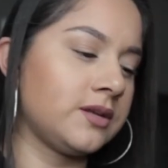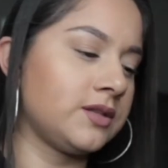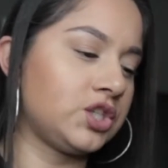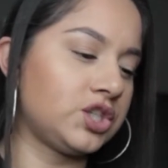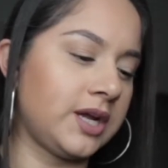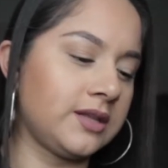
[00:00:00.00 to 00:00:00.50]

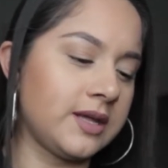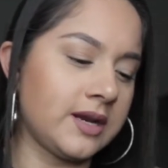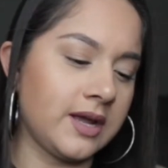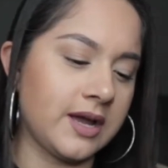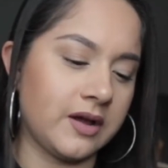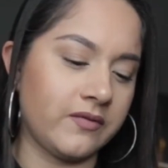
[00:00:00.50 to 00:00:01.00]
the shade that
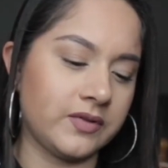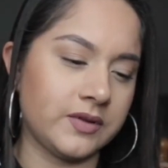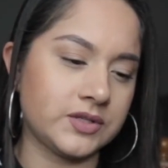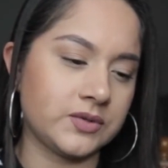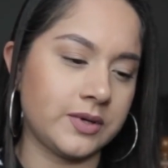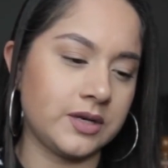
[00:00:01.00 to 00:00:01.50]
I have in
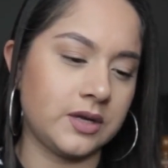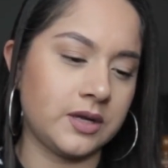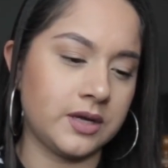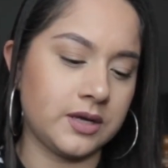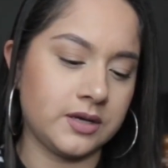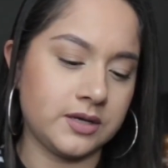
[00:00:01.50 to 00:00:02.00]
this one
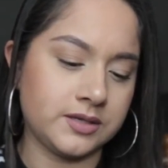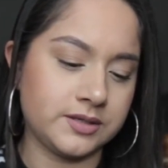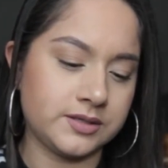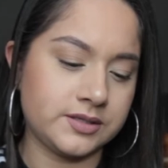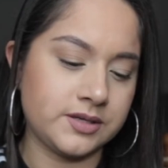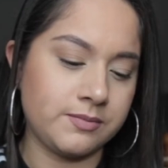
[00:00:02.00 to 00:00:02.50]

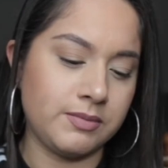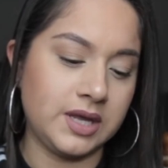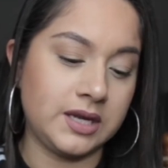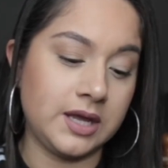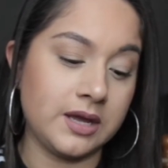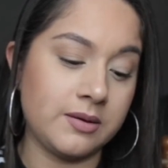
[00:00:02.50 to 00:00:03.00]
is
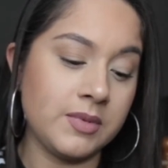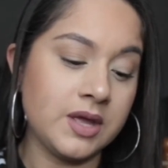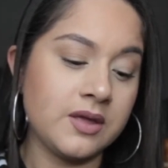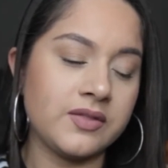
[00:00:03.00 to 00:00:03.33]
medium.